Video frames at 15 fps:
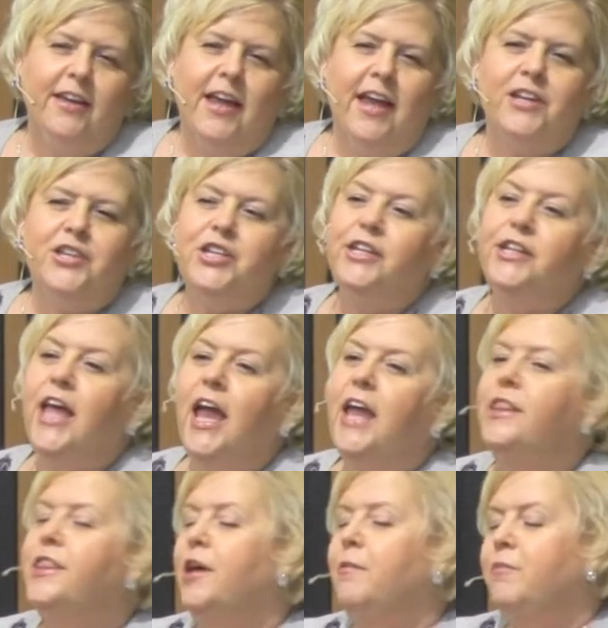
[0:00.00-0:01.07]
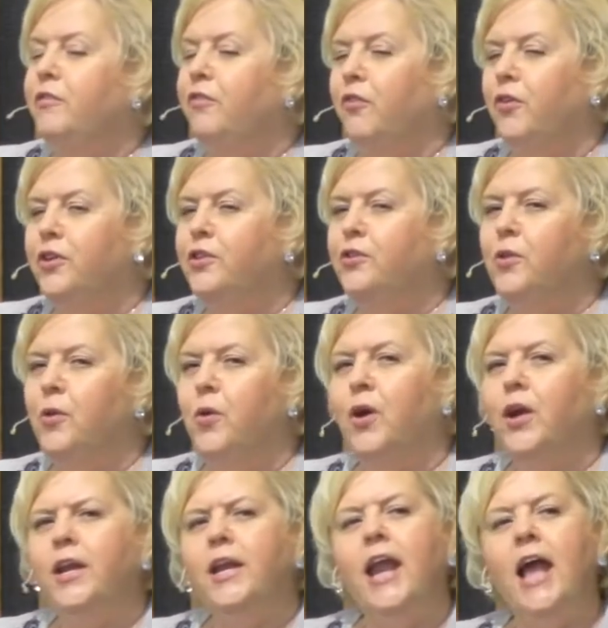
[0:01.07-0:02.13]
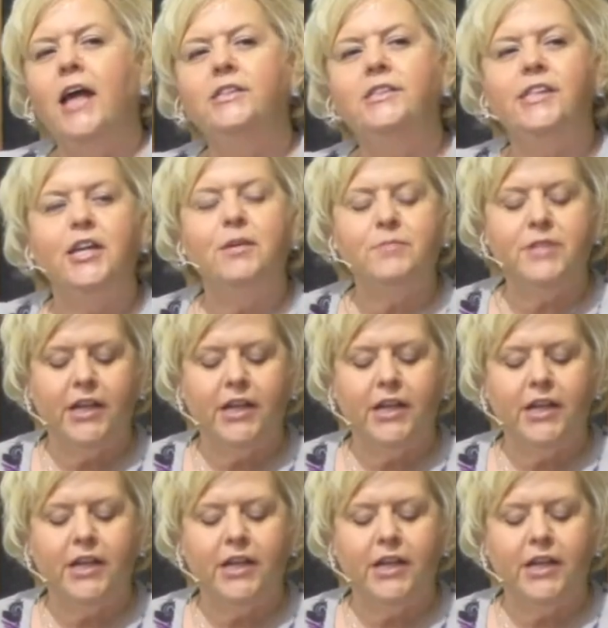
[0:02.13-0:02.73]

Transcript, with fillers: and she laid them before the Lord and asked him